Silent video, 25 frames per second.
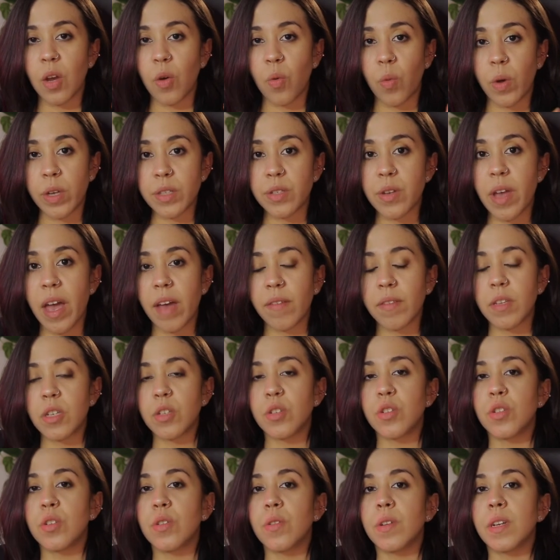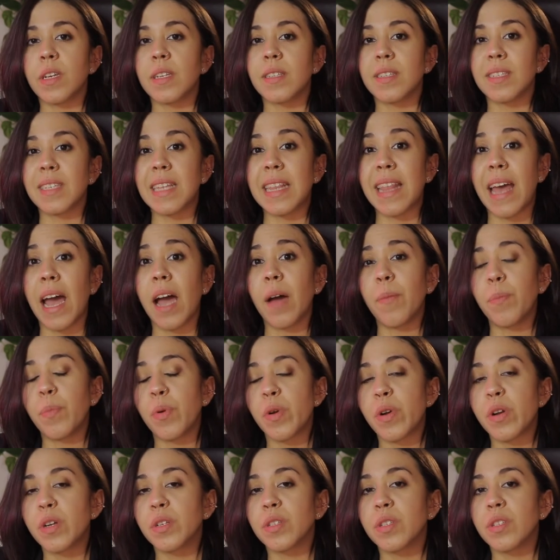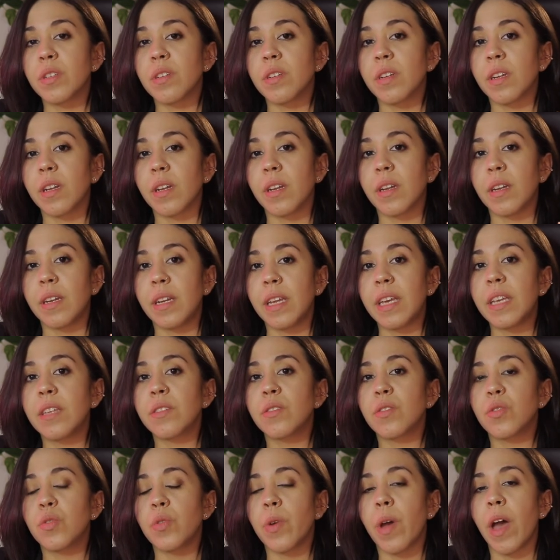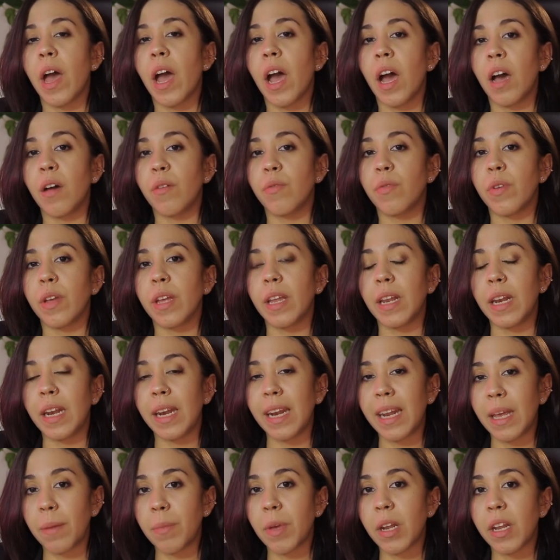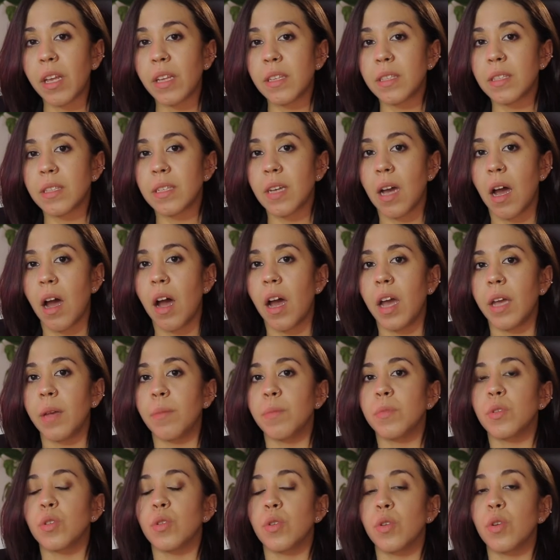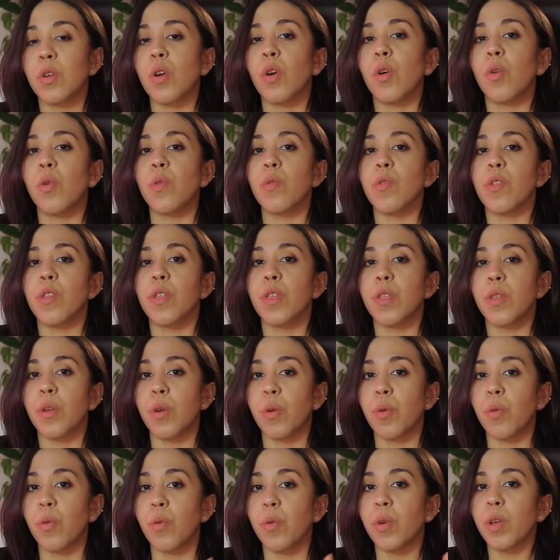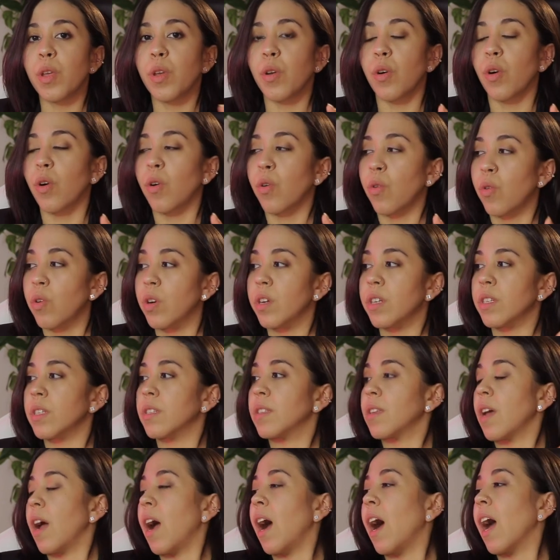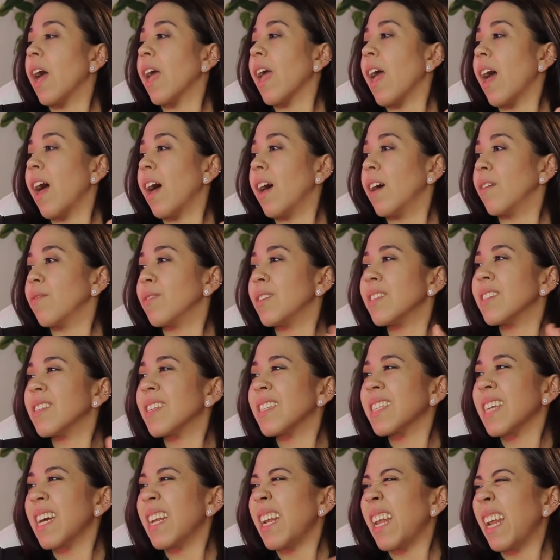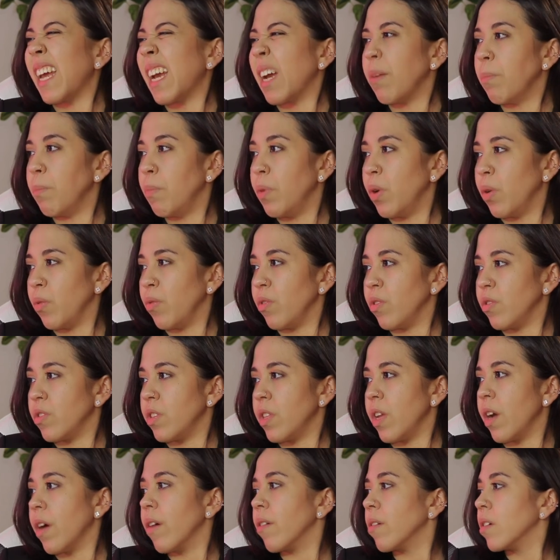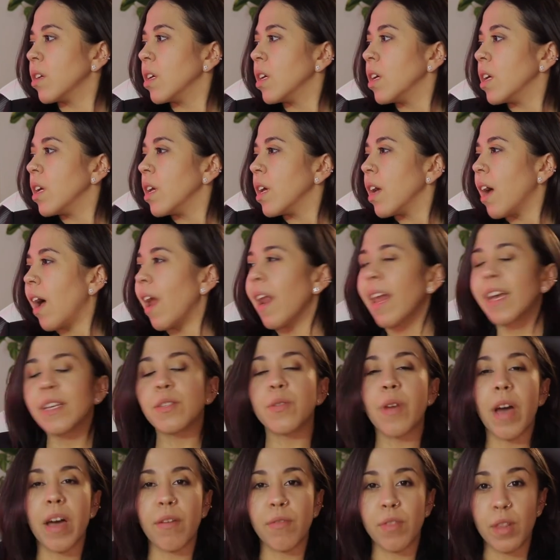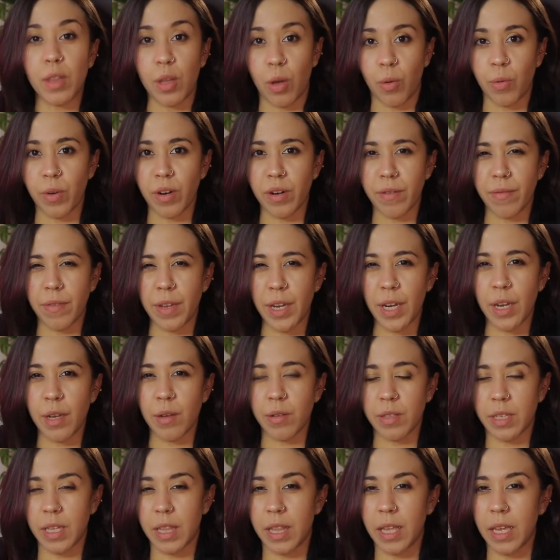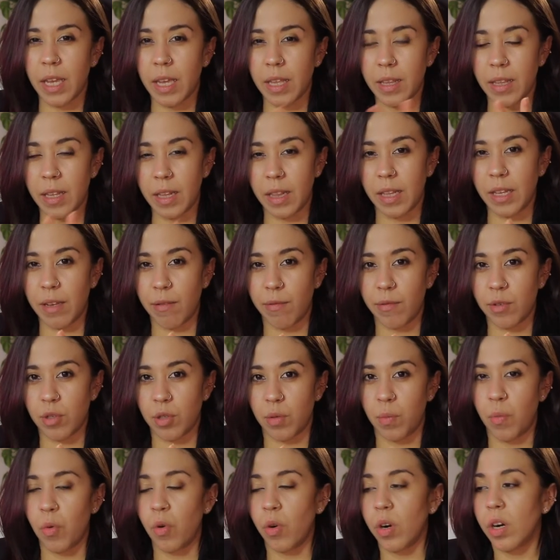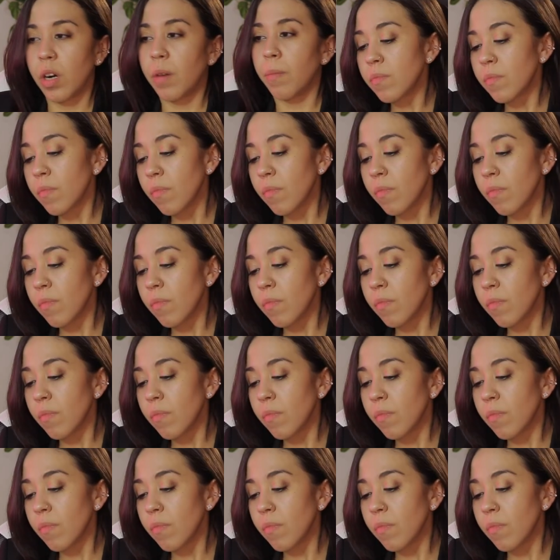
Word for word: once you have the student that person needs to have a limited time to go through your course i have this is kind of like a bonus now i like to have longer videos i think it delivers more